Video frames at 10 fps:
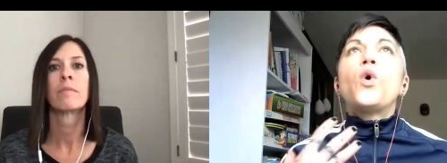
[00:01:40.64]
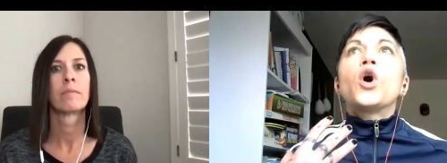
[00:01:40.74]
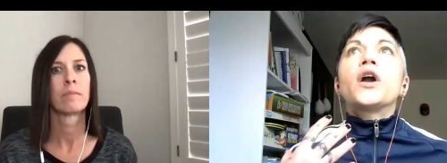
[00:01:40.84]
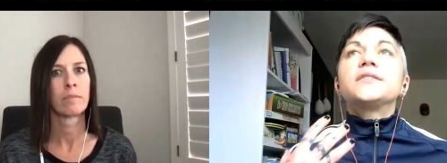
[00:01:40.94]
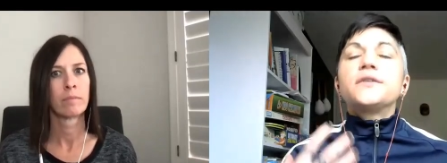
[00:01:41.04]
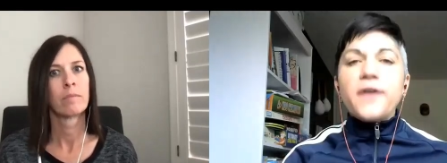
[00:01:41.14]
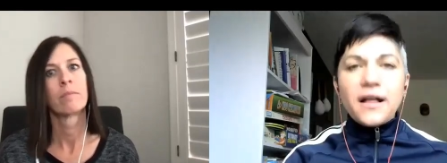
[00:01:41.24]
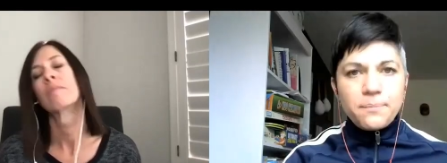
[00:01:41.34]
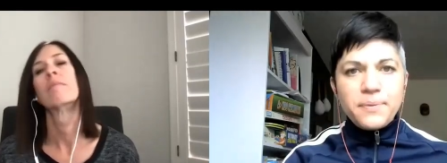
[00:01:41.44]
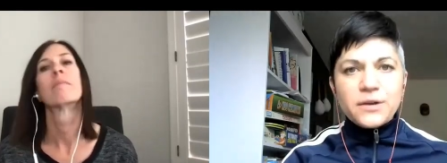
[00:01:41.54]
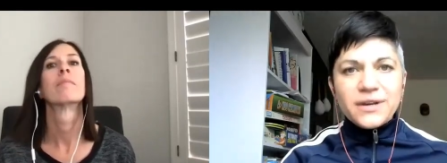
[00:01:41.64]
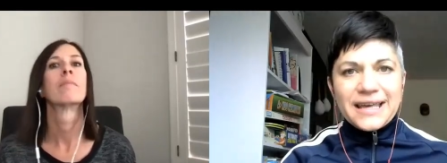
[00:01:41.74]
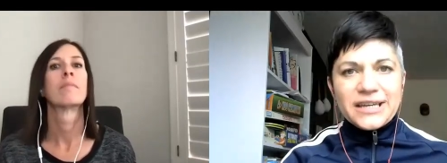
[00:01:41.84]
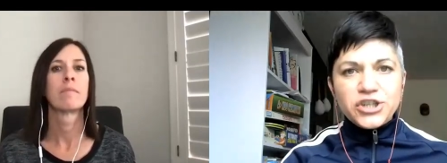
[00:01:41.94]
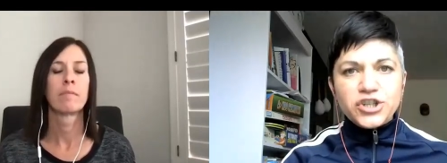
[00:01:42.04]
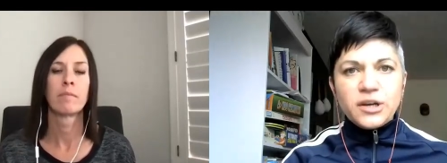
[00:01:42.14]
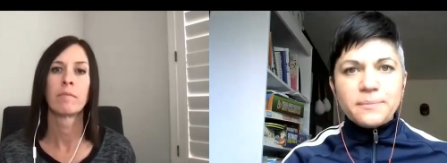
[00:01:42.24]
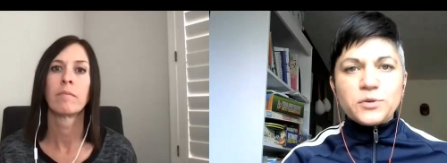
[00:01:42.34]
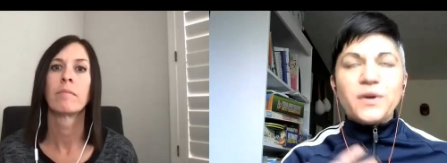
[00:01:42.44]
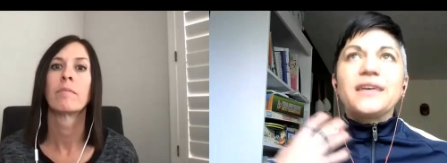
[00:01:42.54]
Speaker 1: for developing
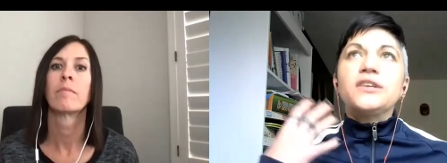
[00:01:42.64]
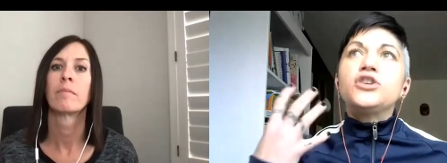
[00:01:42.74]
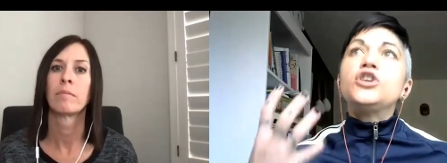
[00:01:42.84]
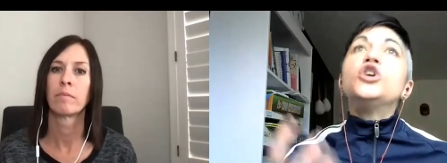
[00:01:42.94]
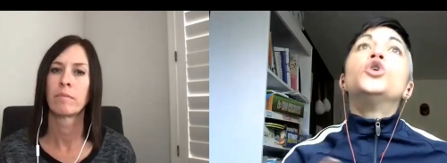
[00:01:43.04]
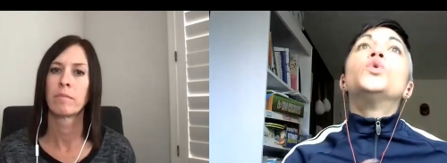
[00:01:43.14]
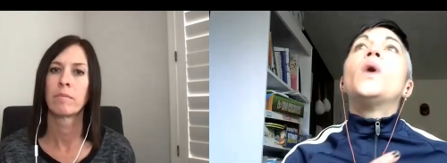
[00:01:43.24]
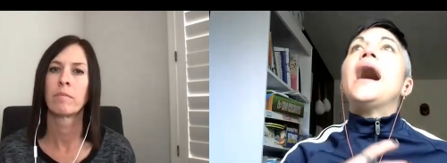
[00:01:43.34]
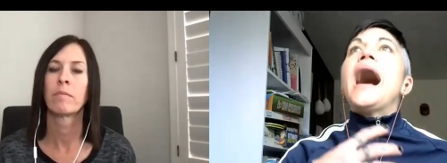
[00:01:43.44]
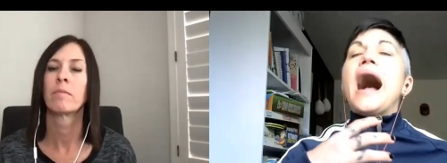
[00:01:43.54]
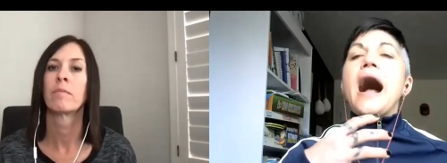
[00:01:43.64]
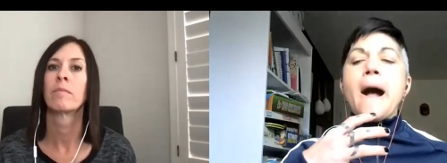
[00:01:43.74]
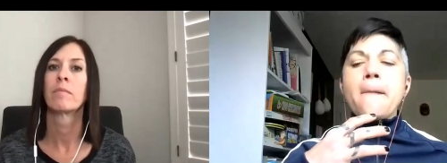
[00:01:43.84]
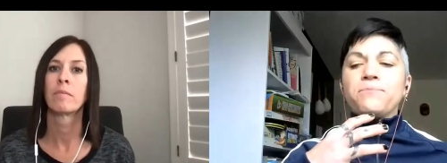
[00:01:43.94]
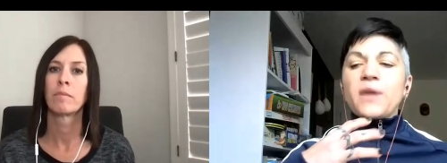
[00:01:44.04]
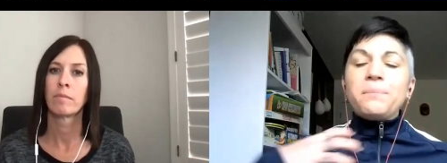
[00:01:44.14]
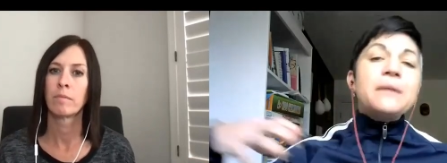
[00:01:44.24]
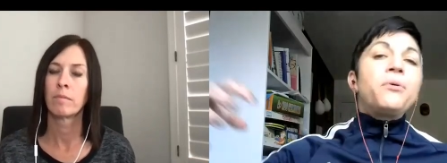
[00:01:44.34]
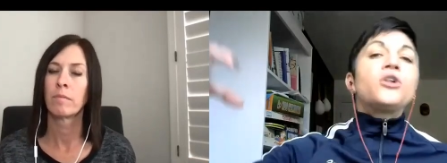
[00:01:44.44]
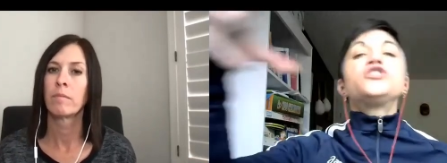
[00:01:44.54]
relationships with new
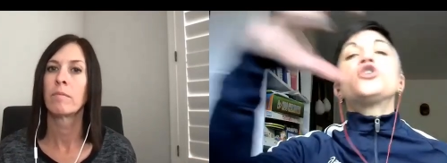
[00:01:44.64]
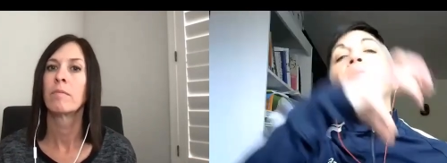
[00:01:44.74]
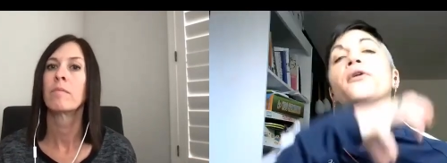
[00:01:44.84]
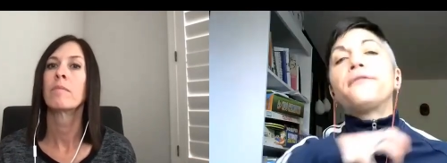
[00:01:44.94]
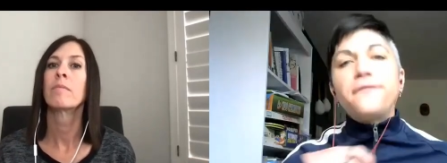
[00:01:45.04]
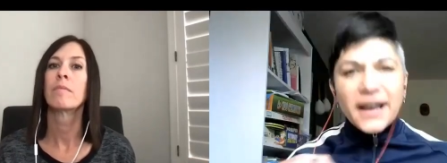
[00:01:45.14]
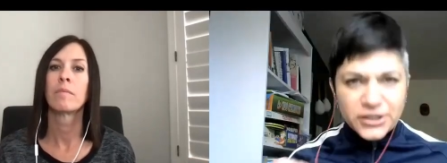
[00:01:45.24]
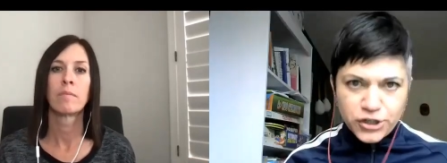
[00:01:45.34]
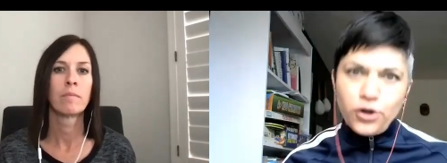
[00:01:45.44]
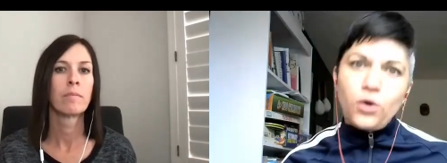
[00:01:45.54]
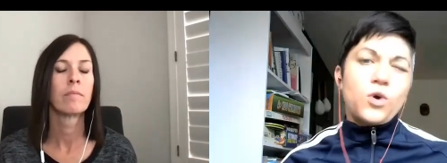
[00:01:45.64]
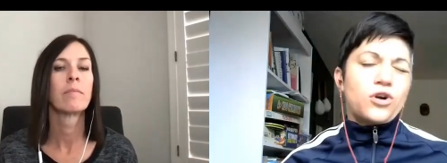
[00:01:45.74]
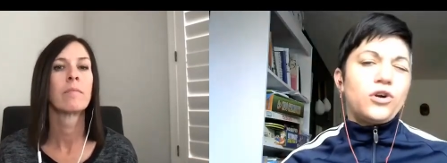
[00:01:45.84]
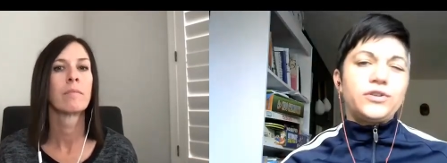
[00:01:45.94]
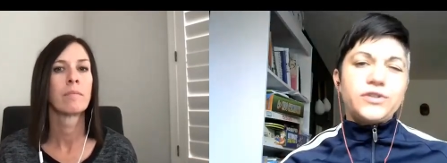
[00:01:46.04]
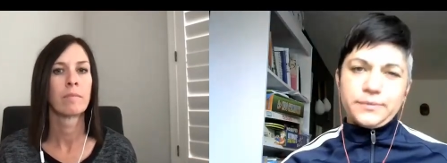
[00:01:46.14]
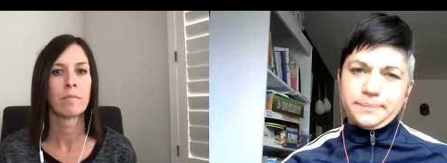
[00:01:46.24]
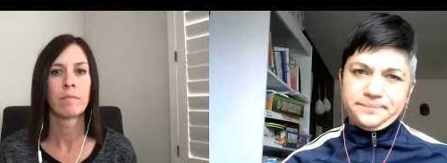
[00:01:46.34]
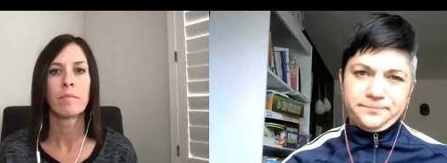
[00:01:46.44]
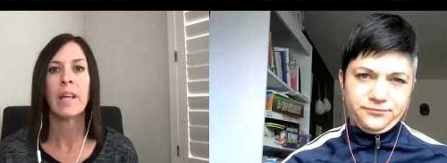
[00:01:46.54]
people in your professional world.
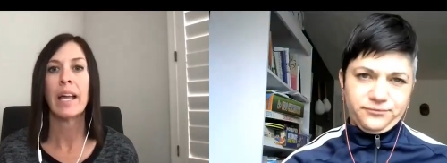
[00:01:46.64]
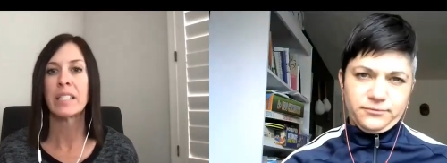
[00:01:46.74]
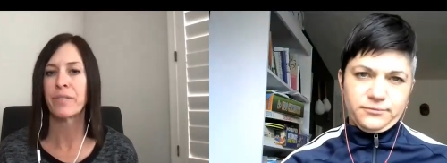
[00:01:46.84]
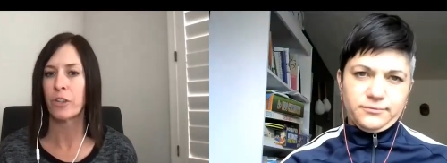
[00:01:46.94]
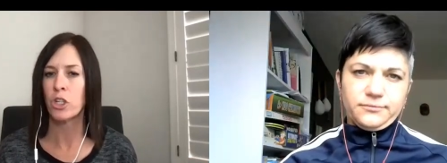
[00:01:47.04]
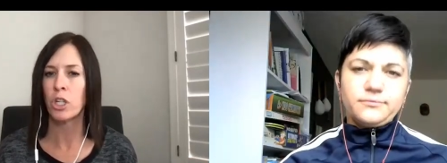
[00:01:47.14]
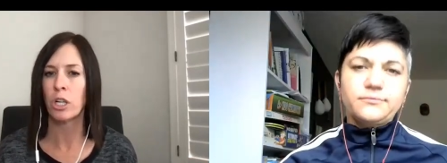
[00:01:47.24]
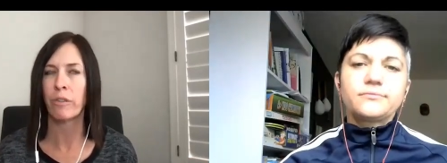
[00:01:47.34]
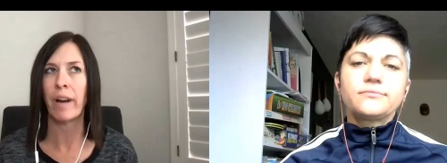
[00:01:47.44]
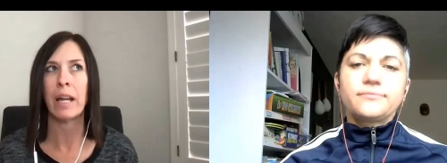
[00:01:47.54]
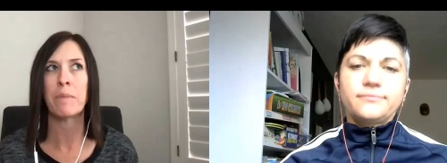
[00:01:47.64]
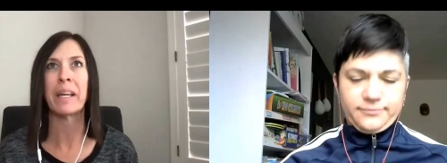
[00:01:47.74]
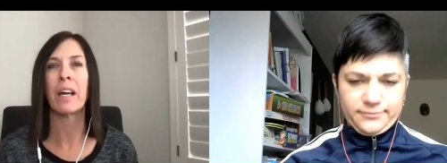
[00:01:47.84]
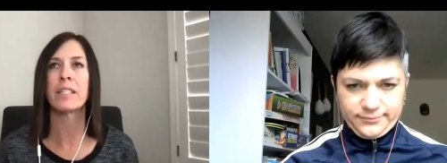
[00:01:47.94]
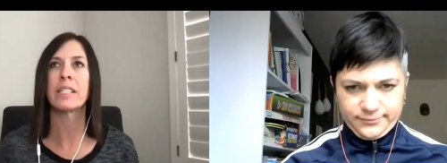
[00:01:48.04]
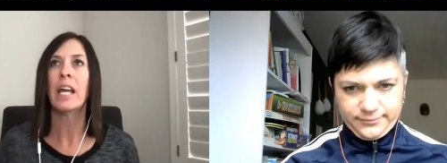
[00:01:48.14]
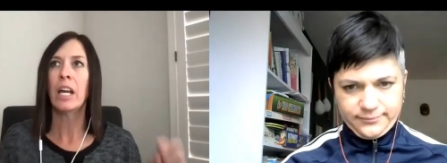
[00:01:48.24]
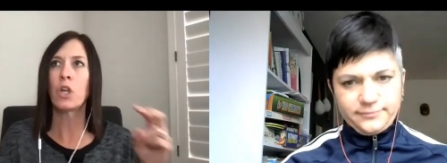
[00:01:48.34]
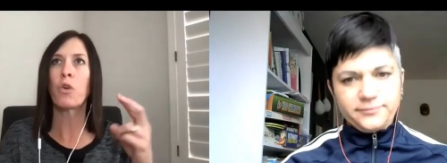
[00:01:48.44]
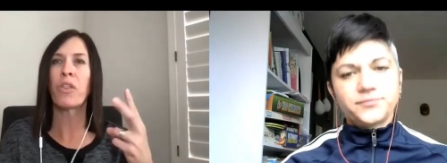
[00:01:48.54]
Speaker 2: Yes, for sure. Right. Because
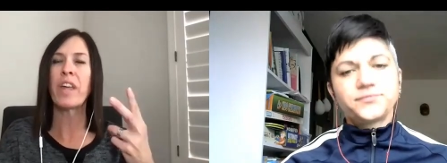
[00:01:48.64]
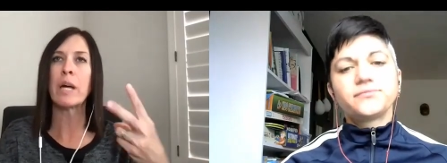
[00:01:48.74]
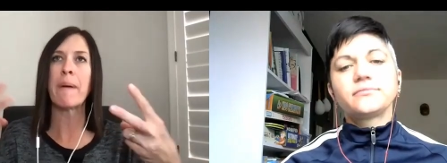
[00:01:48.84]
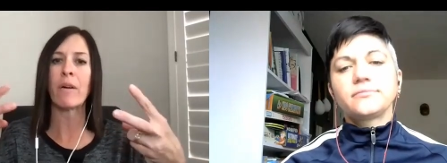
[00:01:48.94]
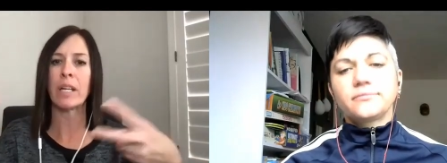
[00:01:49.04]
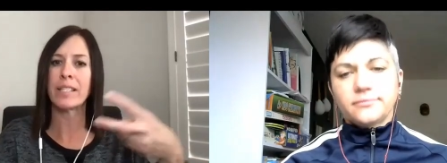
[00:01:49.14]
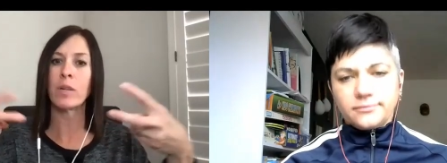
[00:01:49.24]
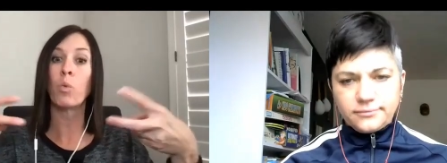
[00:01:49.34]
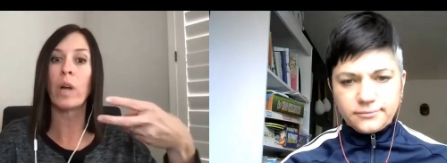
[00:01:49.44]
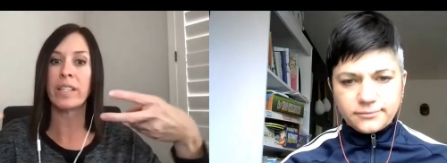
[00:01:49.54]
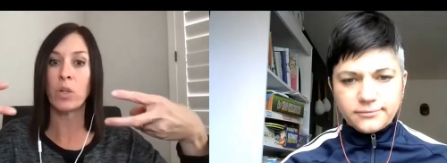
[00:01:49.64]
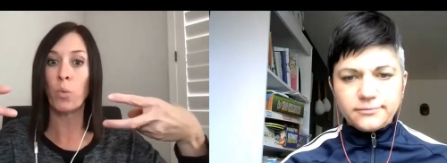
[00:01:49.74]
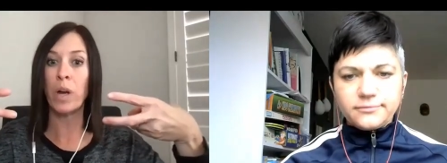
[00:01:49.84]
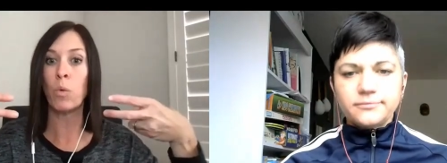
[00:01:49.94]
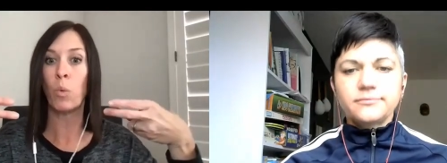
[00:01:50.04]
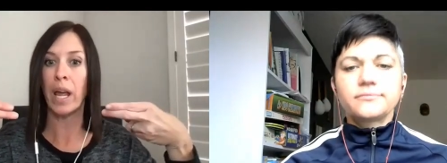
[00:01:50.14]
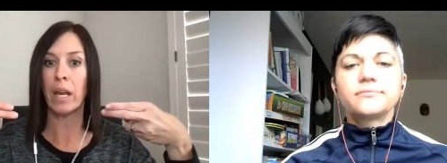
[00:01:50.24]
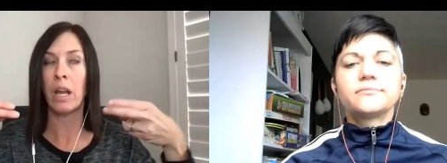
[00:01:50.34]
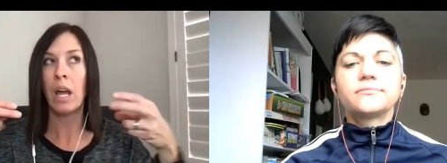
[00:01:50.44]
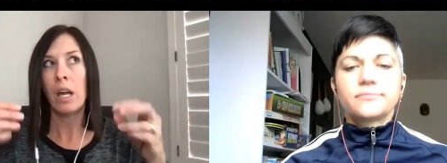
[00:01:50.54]
you think about it, it's a
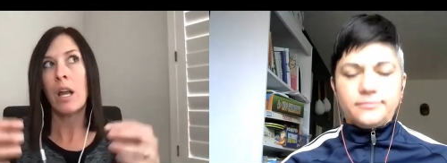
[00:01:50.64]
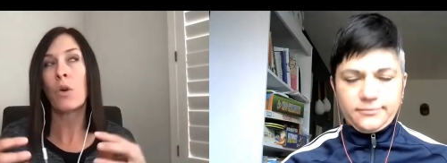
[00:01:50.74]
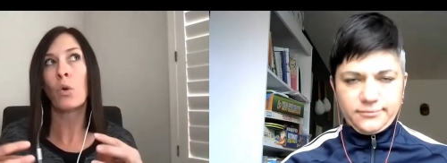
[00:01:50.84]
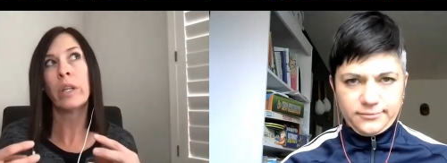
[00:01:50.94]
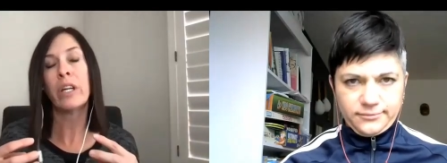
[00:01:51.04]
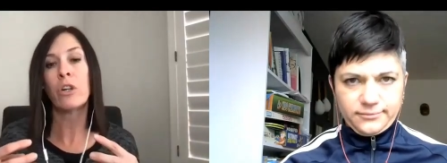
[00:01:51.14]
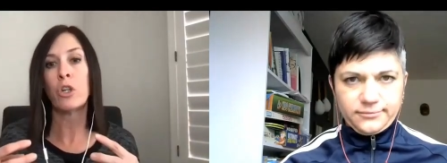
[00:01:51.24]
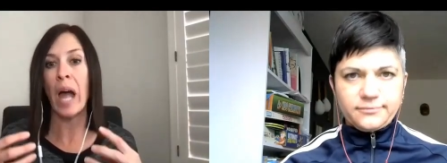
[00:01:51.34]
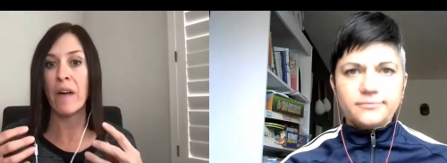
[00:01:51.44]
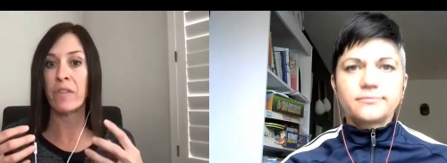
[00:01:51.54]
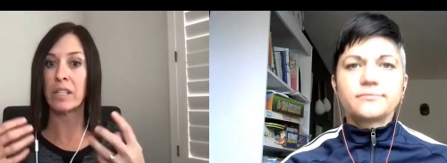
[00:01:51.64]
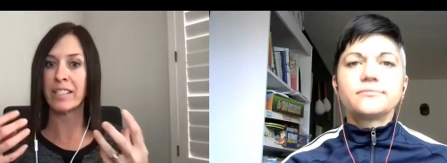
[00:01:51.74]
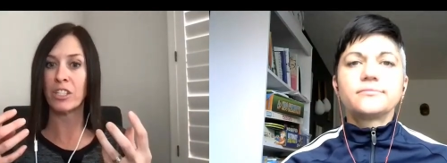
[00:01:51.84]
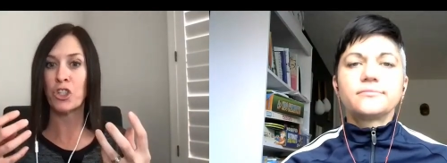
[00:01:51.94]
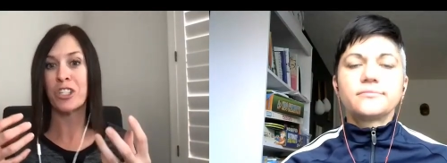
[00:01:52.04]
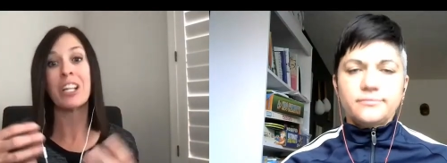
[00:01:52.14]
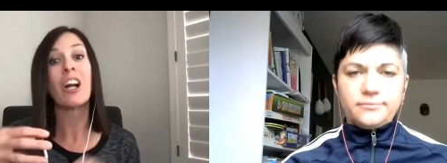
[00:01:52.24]
win-win. Not only are you having this interesting